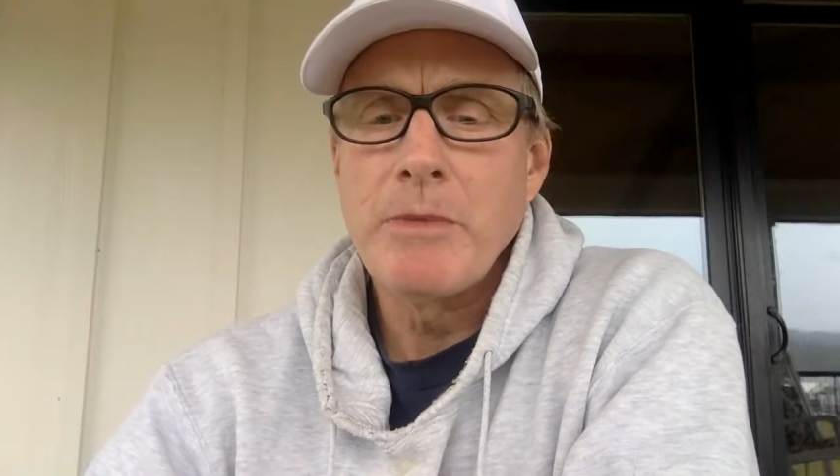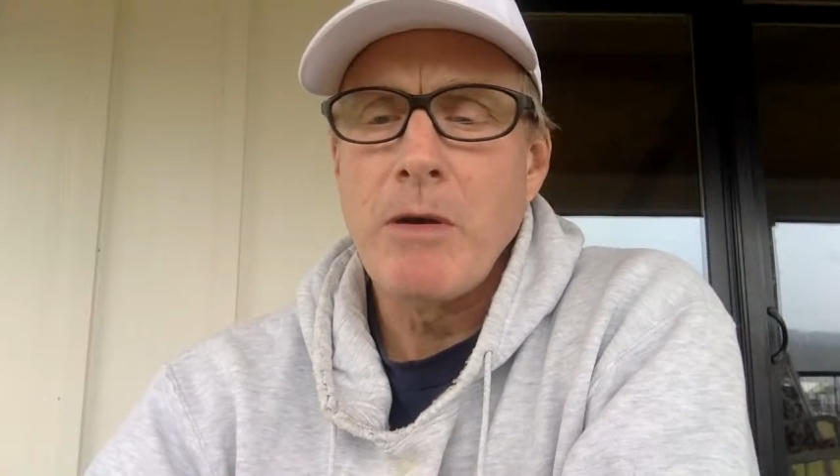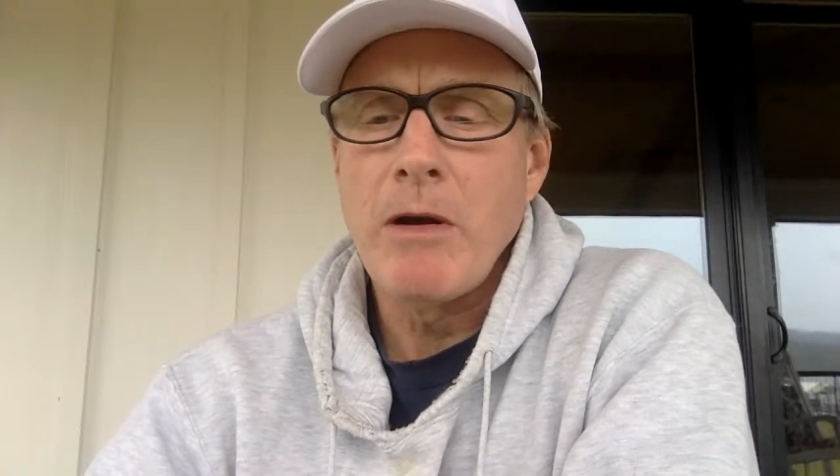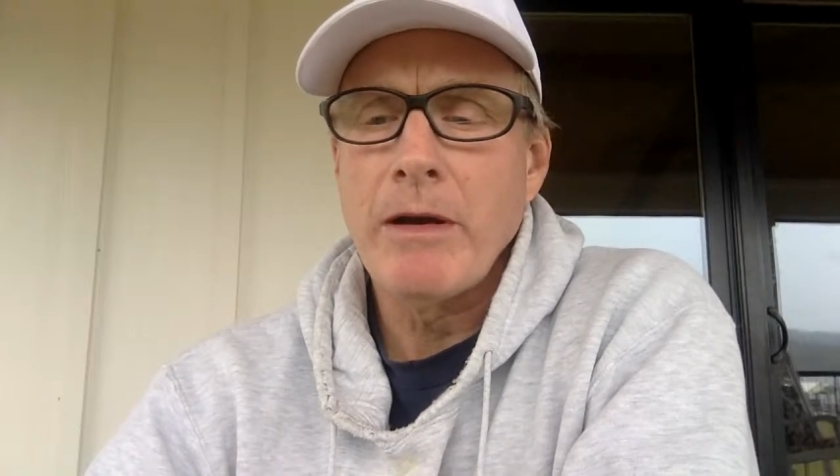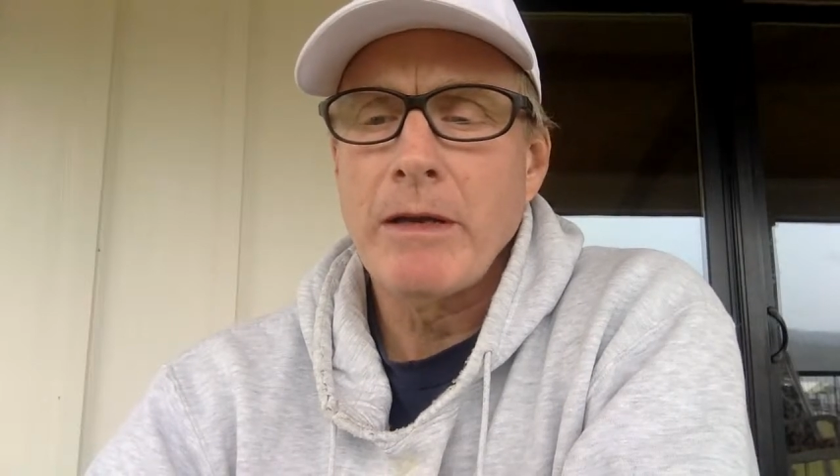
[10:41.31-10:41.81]

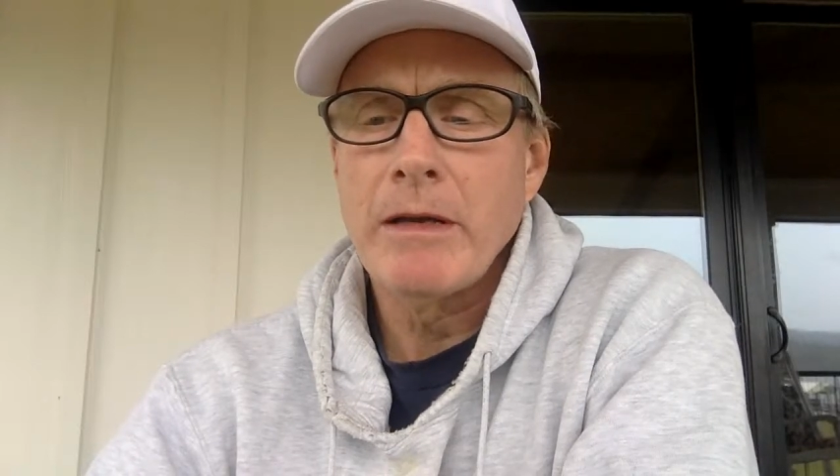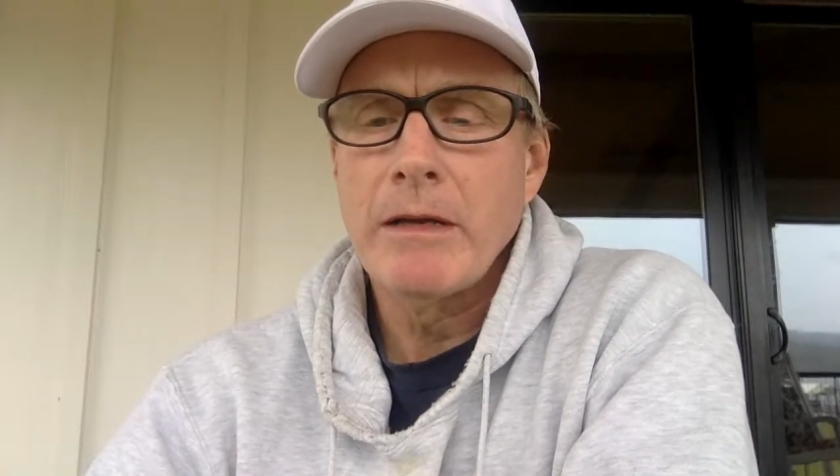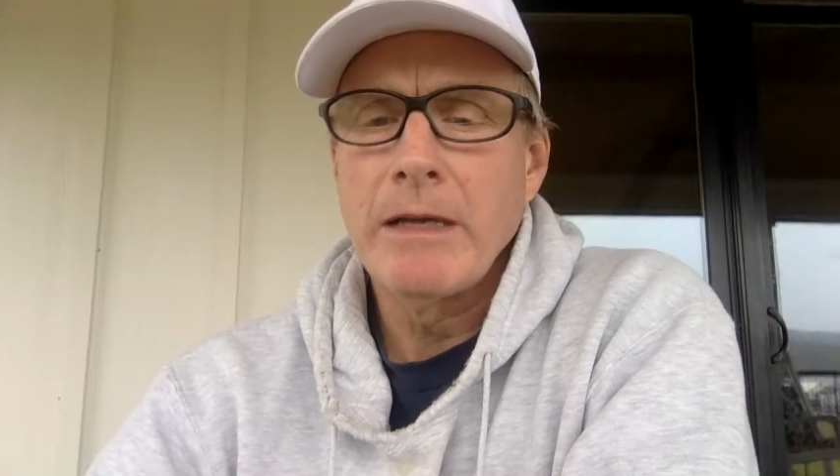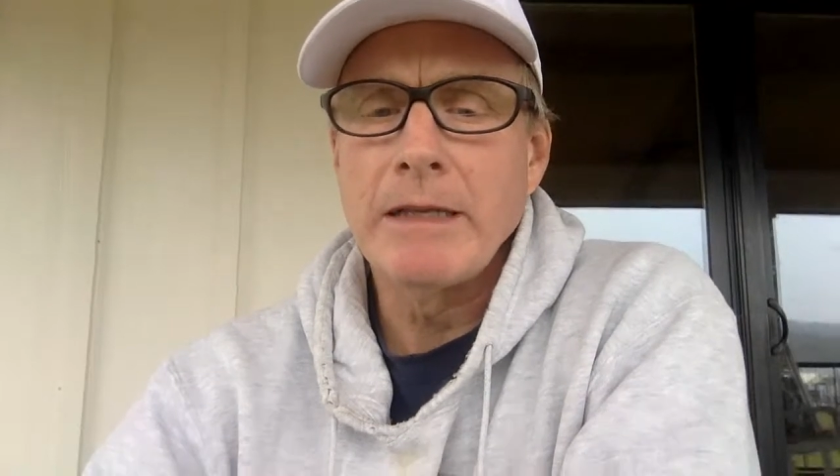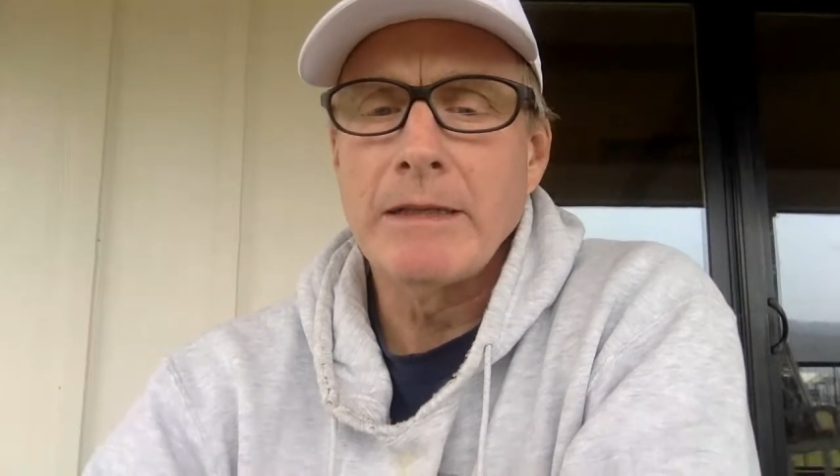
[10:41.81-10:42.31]
Park
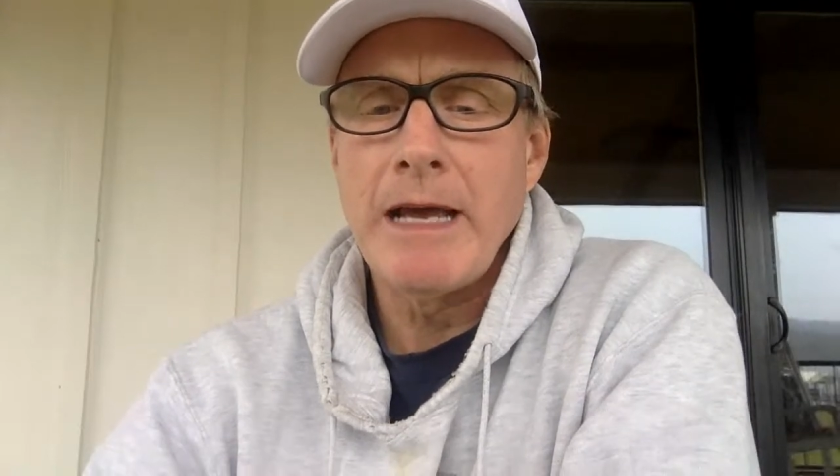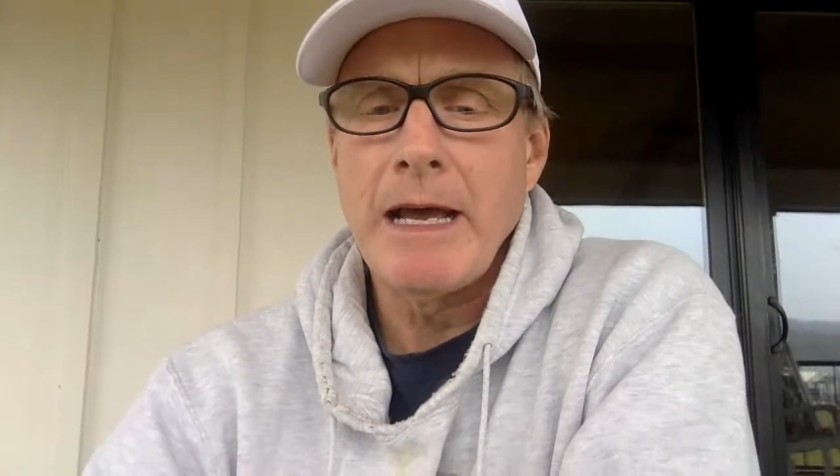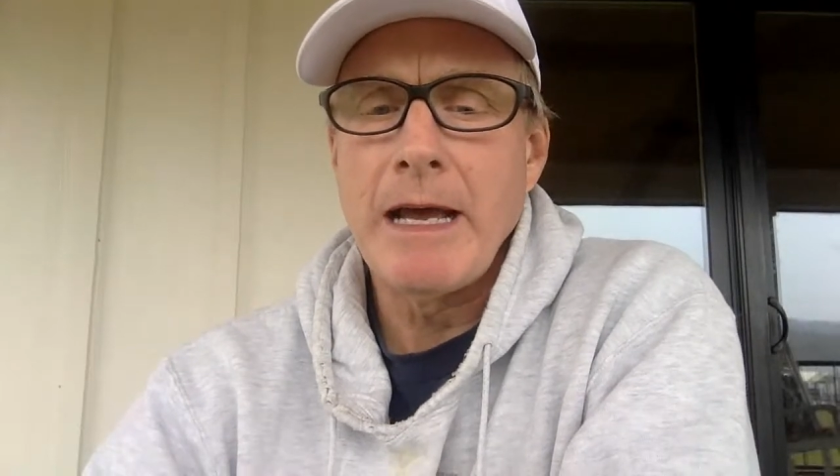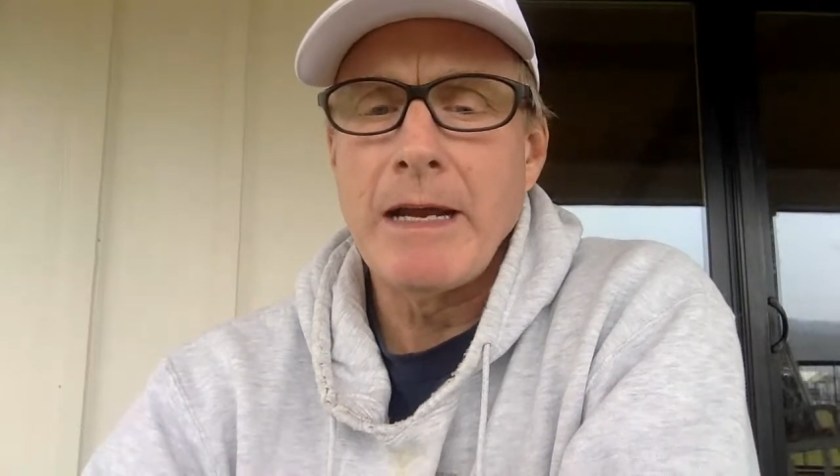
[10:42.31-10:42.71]
in Atlanta,